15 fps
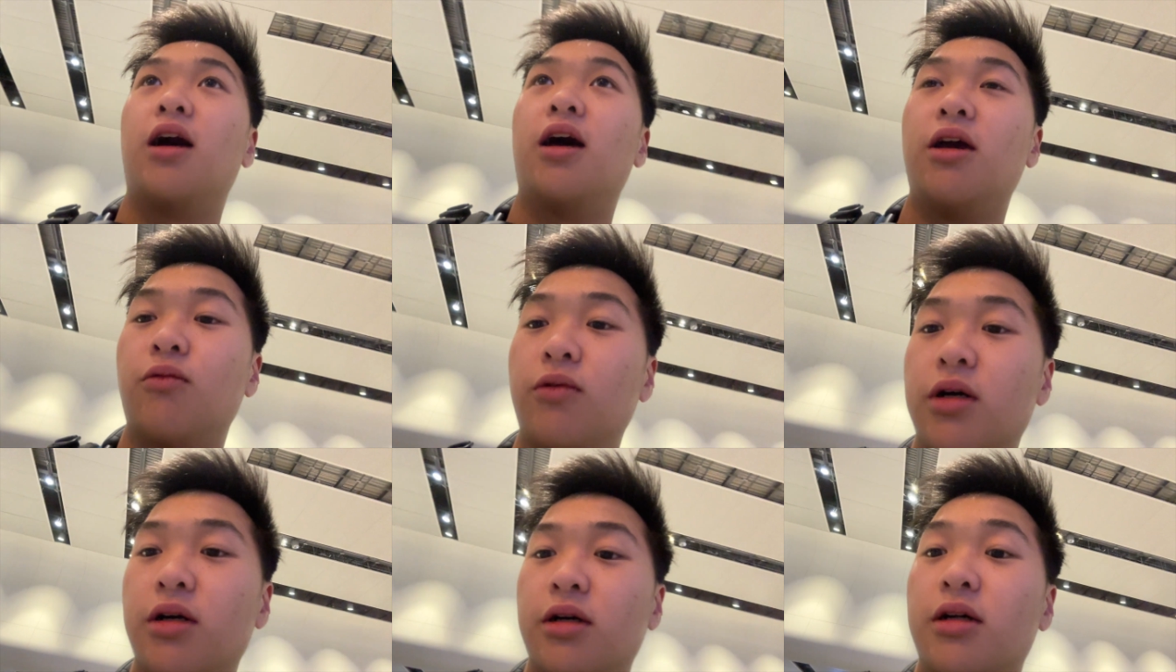I
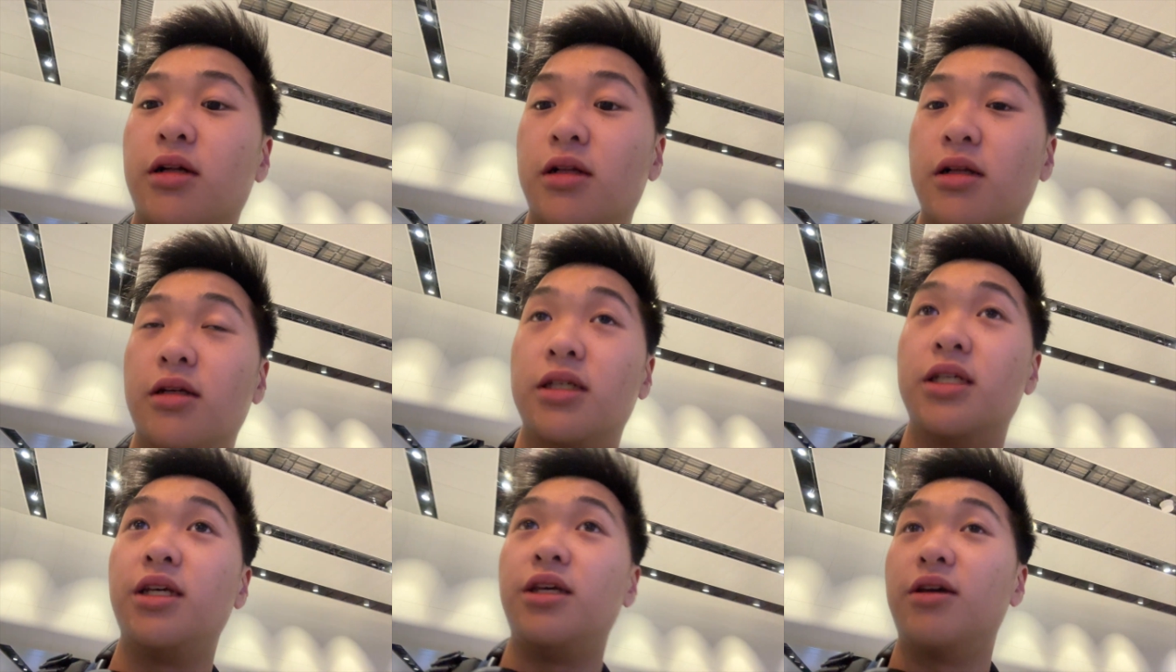will
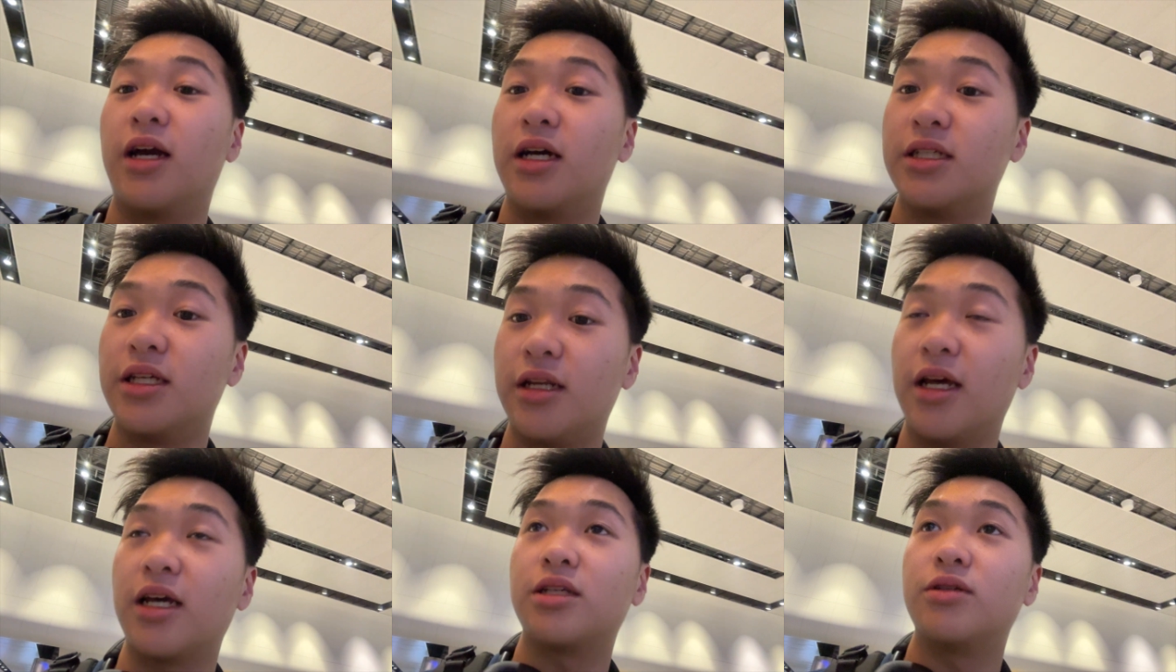see you guys in
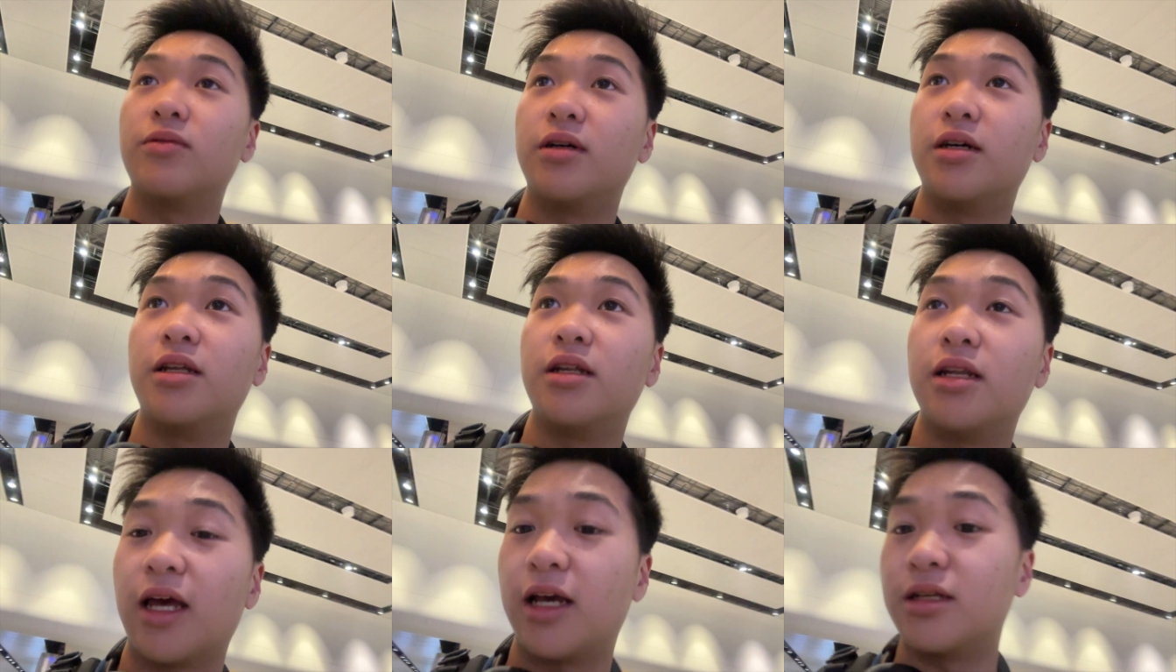the next
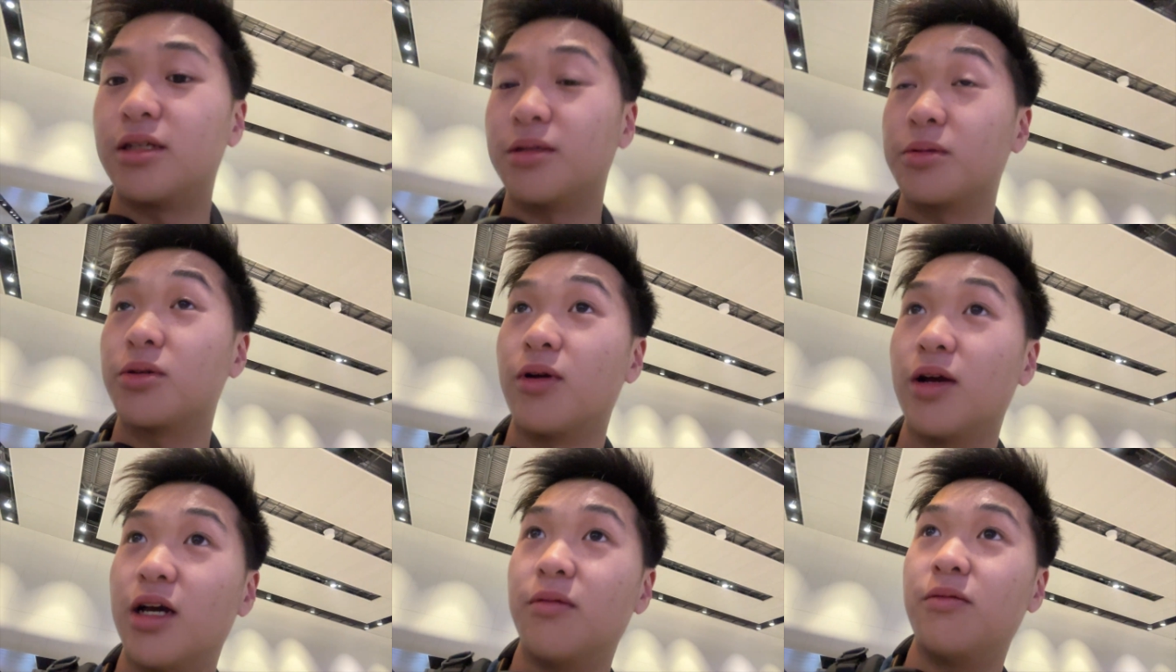one. Like and
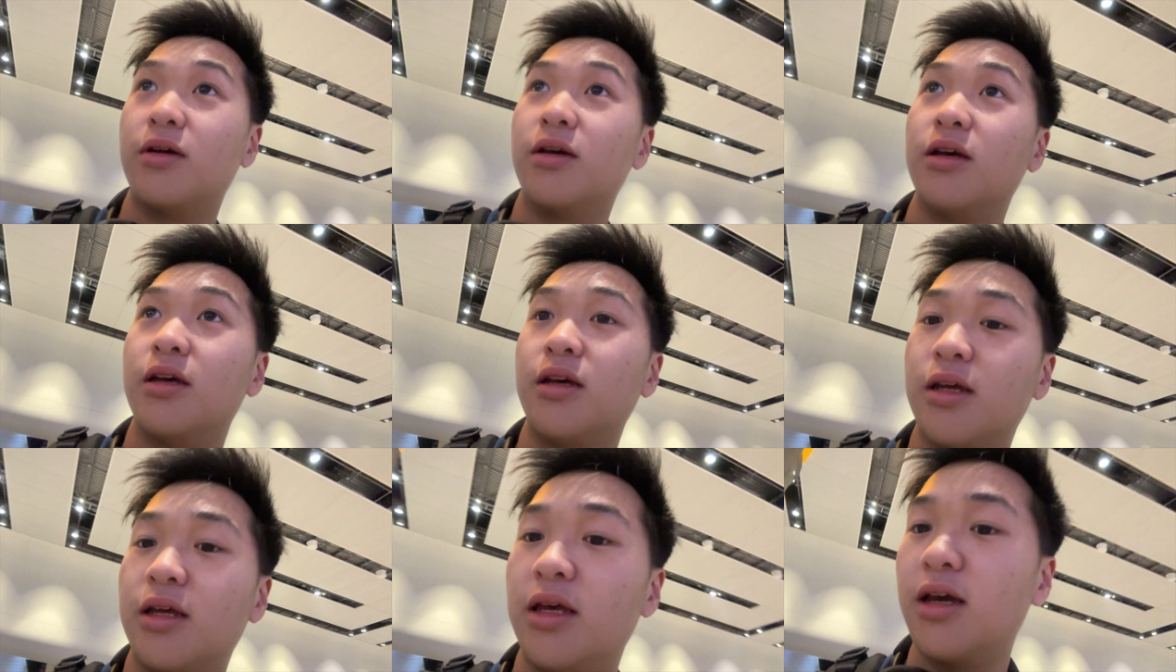subscribe.
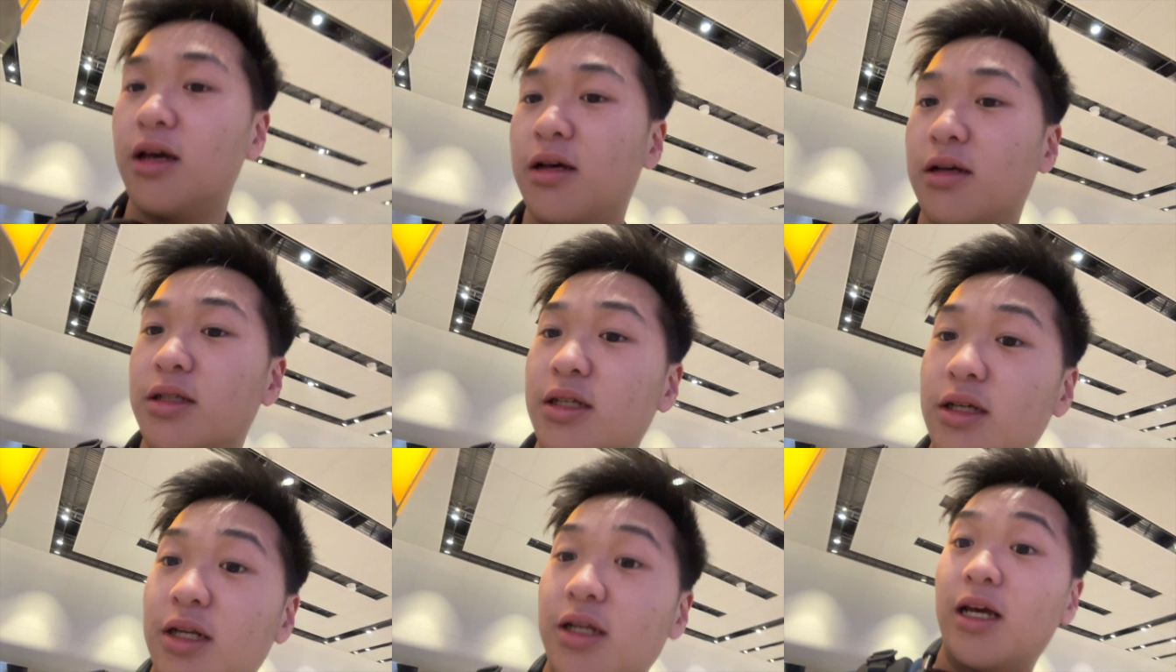Yeah,
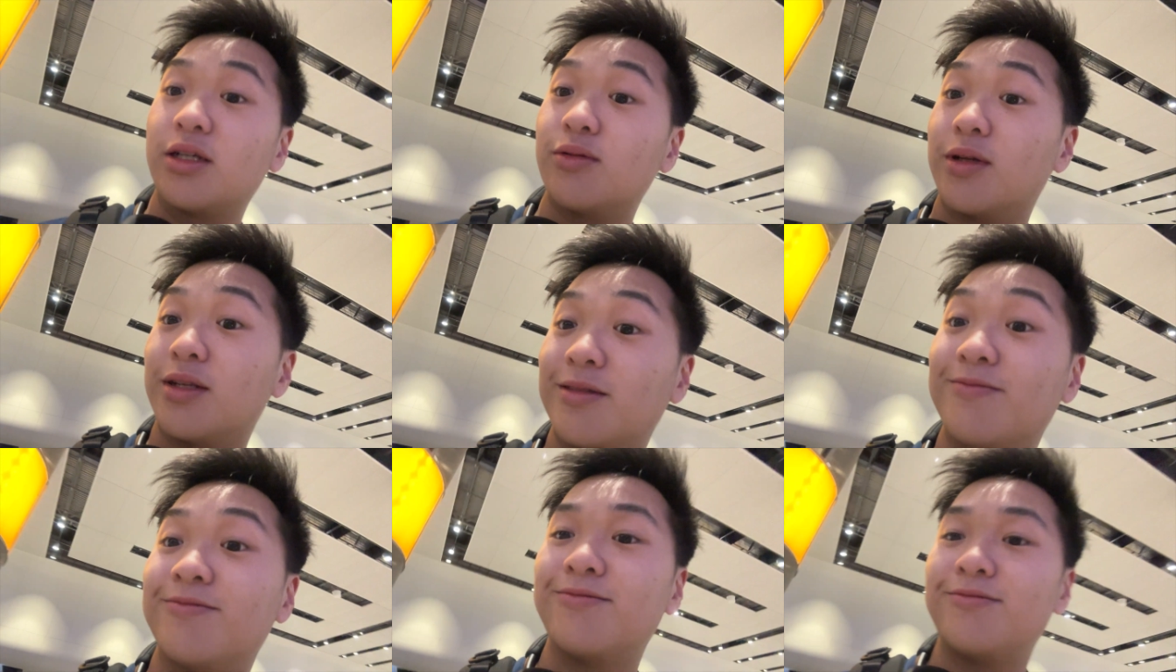see you in the next
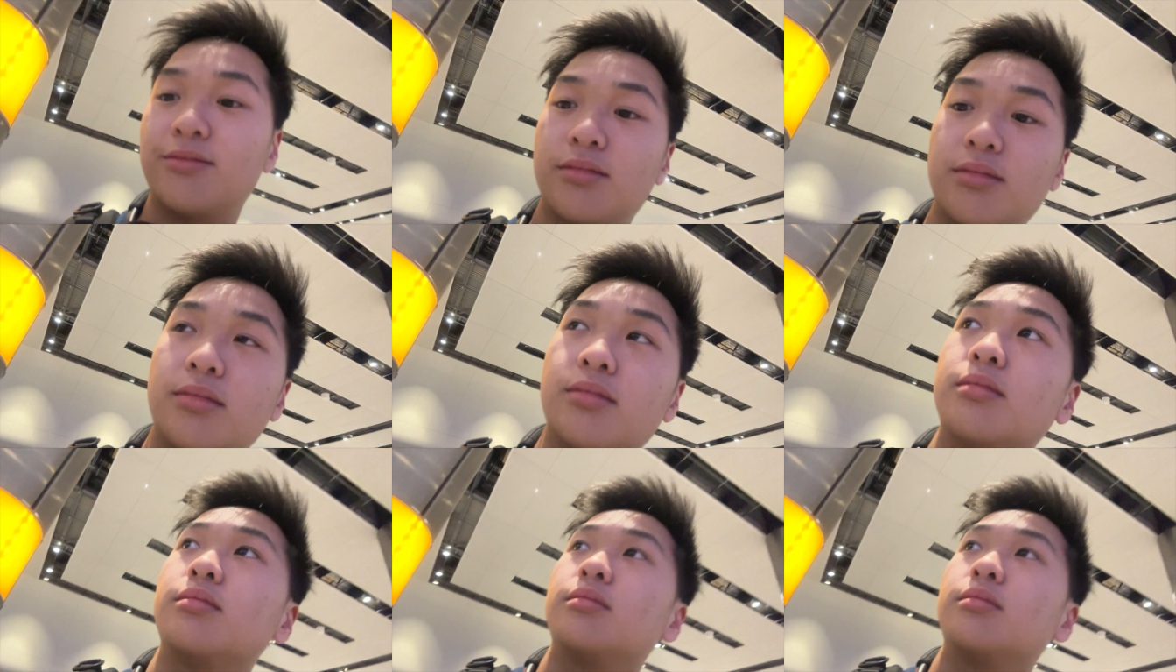one.